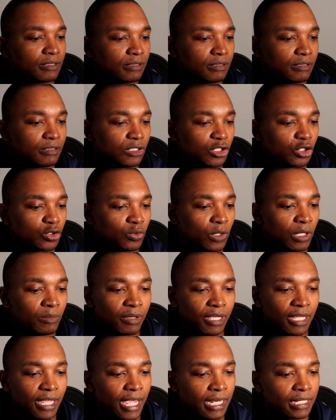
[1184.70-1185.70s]
swing
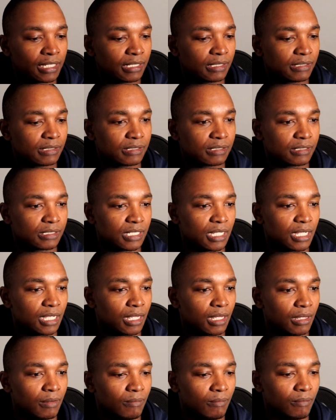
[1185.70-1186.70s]
mechanics,
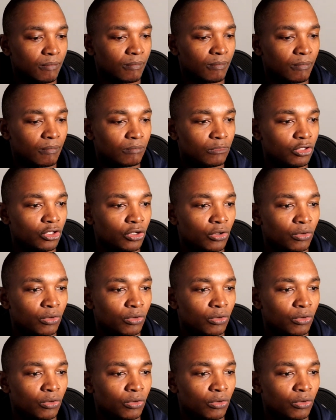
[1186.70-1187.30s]
you know,